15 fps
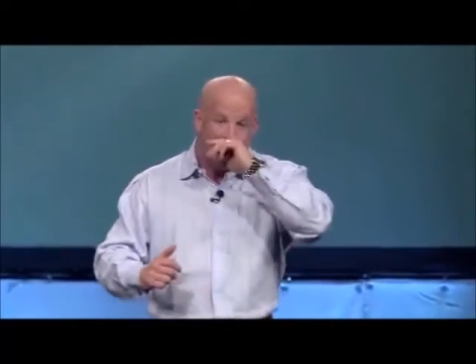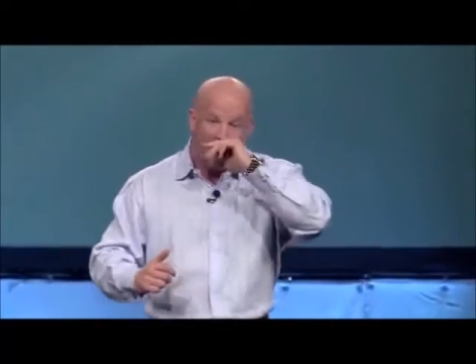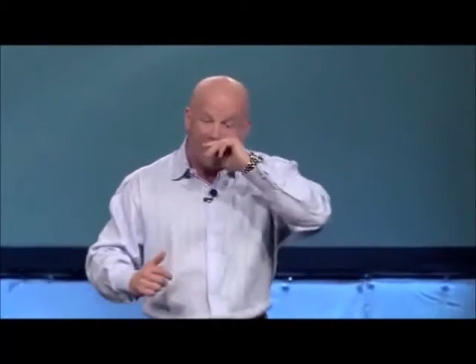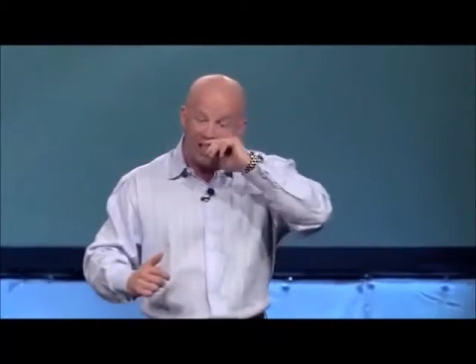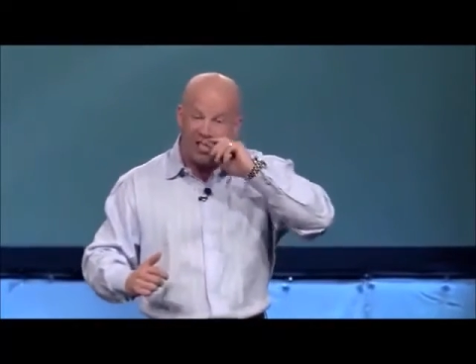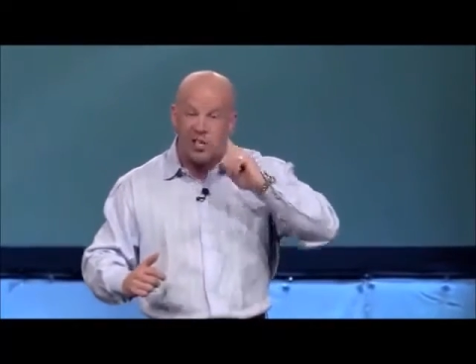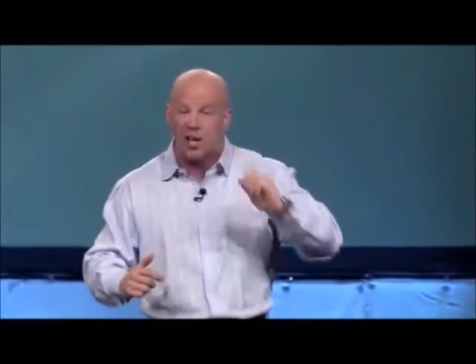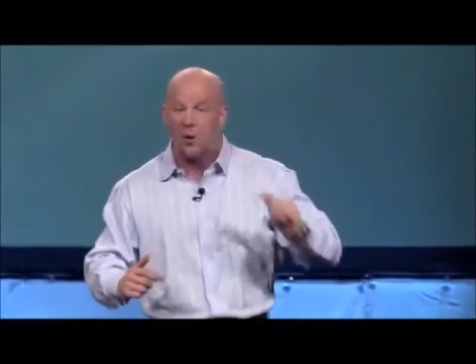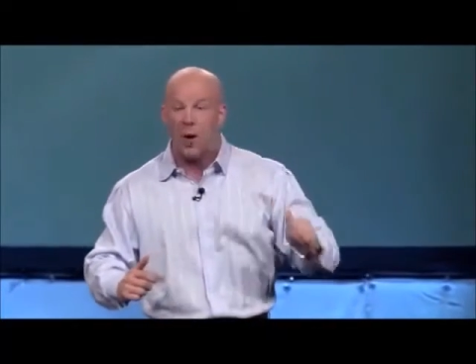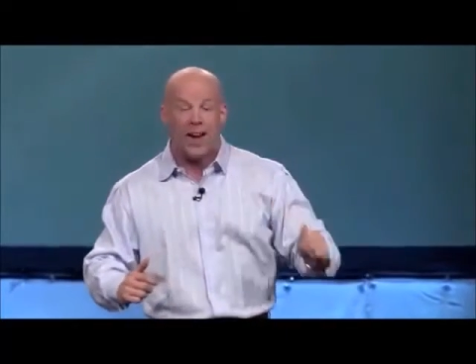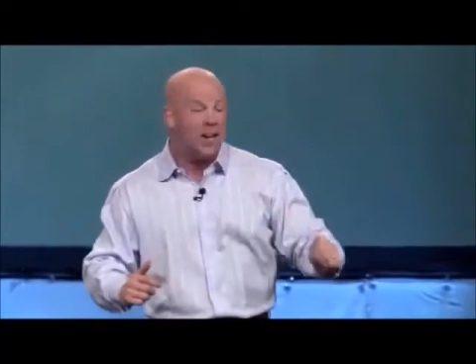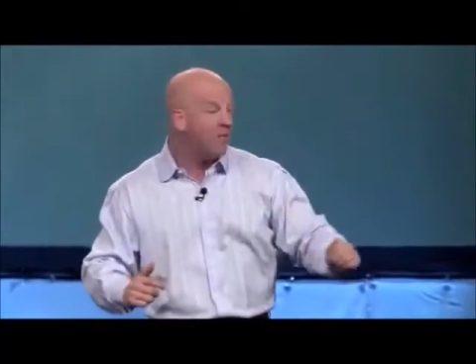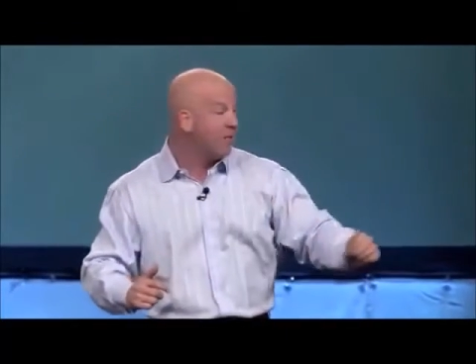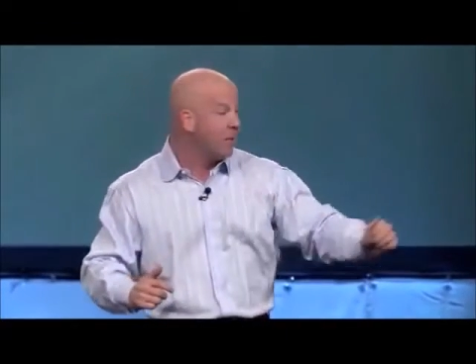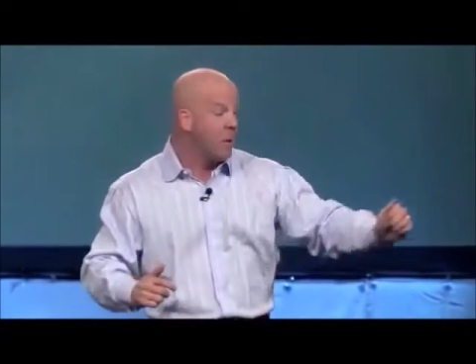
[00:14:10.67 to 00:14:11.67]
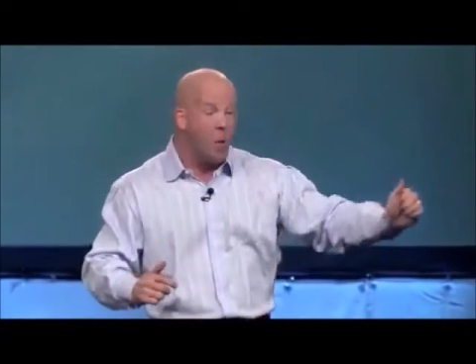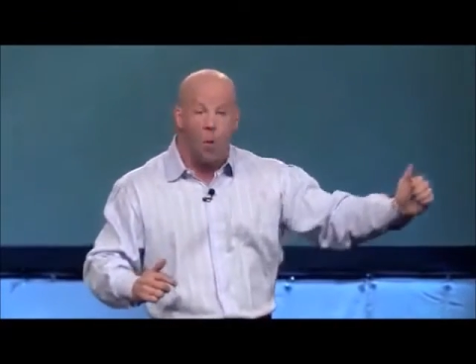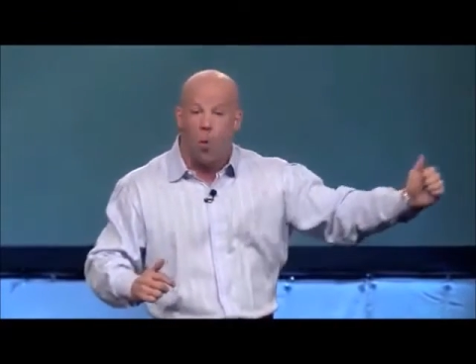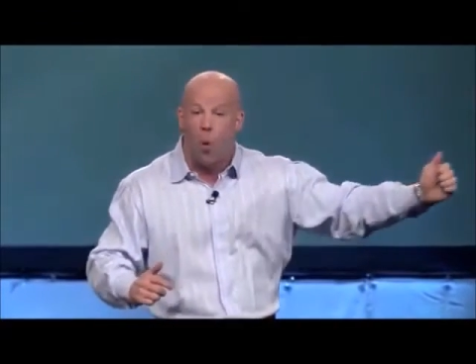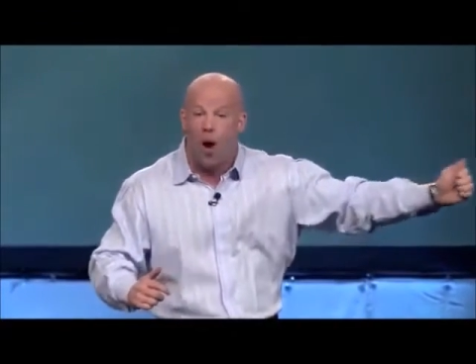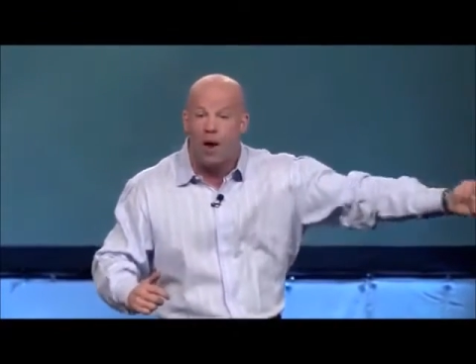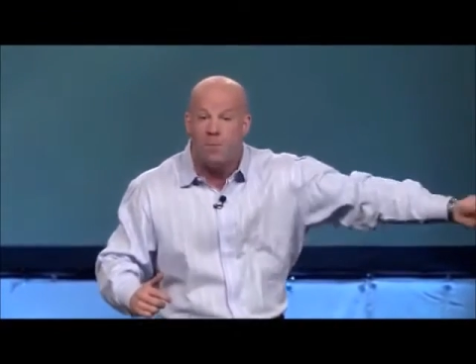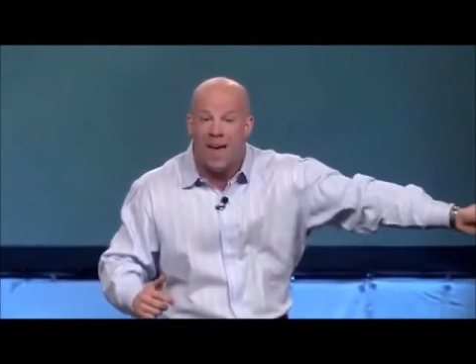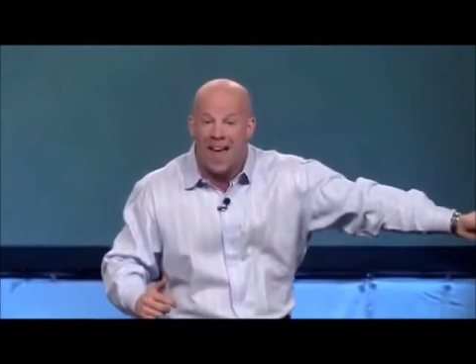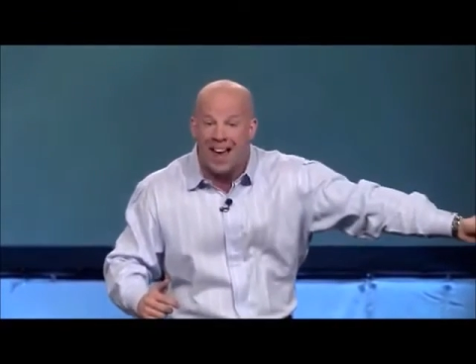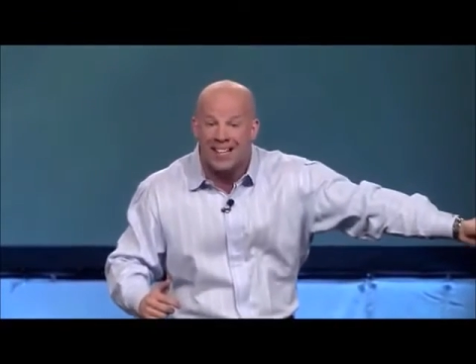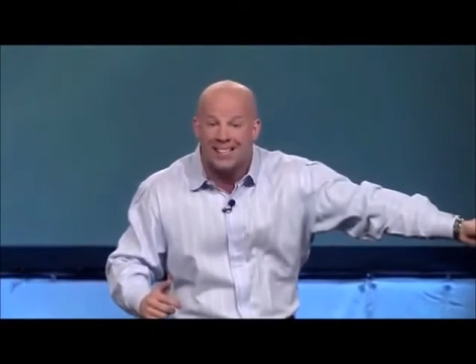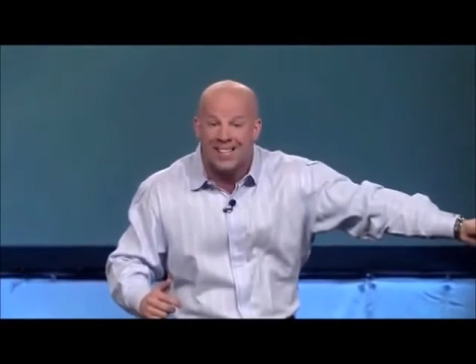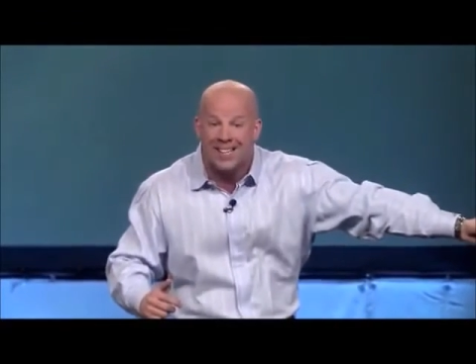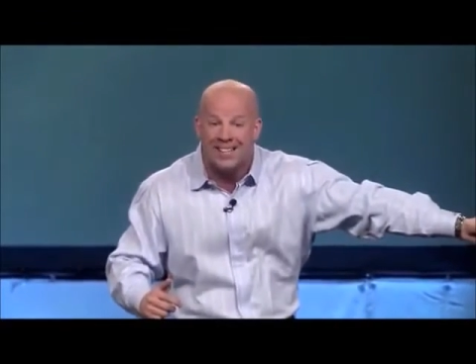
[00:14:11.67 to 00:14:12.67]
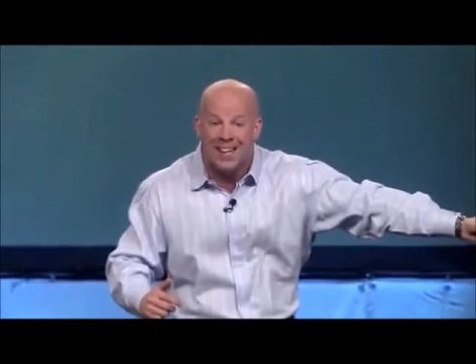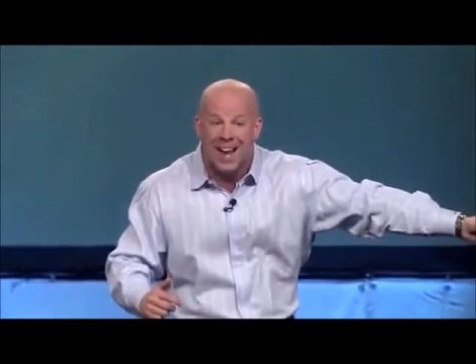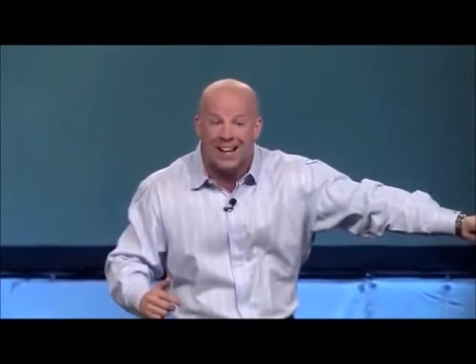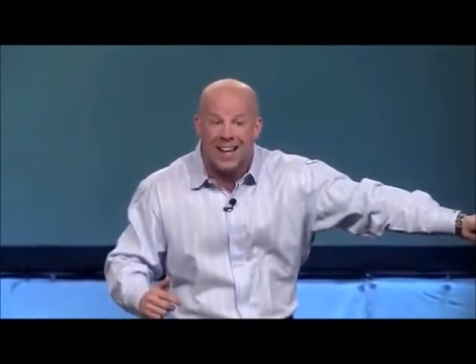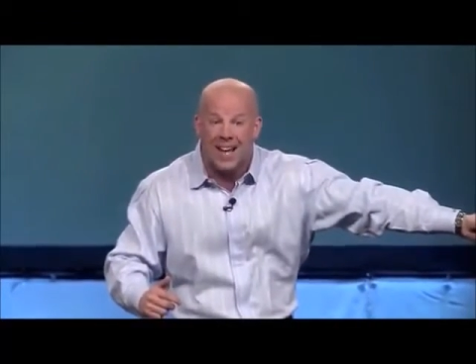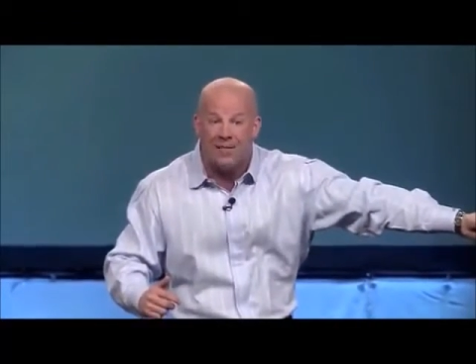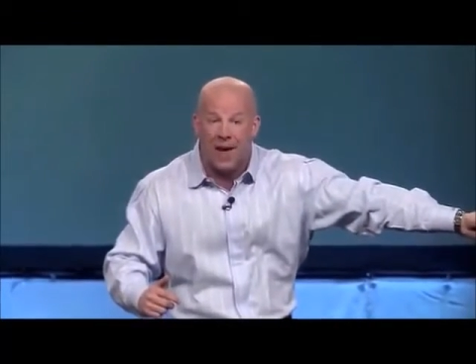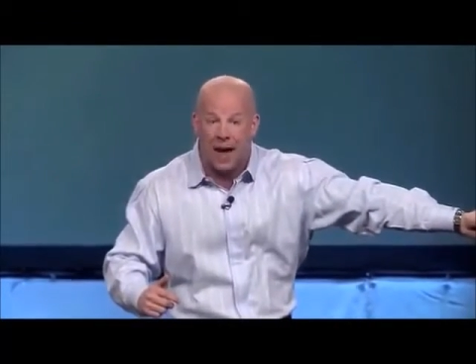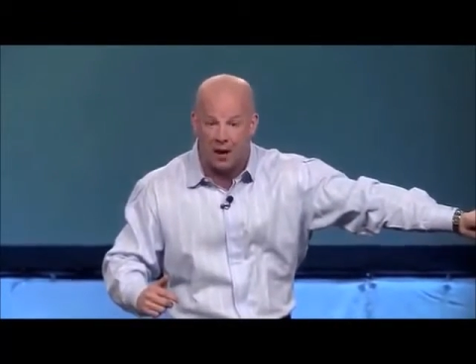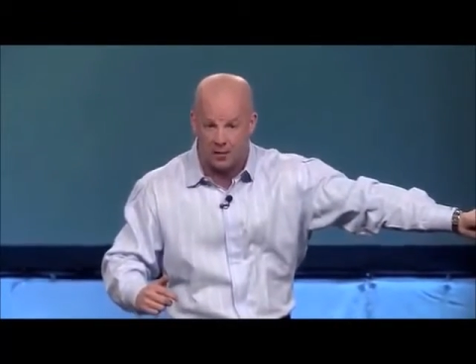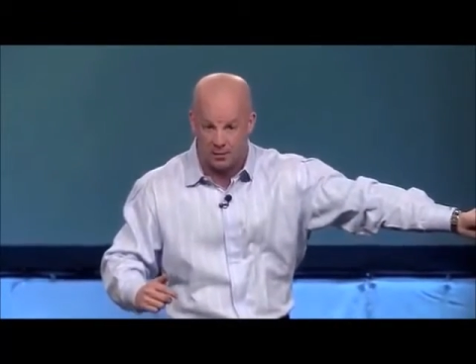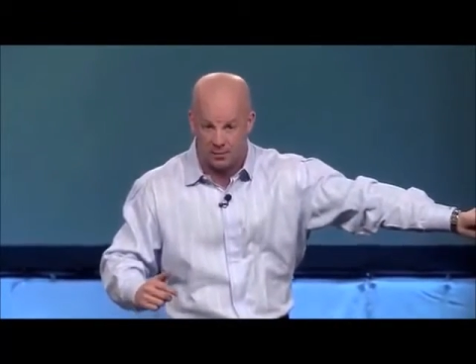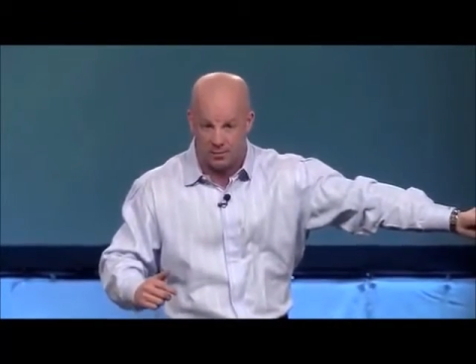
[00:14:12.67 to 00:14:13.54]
is generated from the one magazine that I gave out.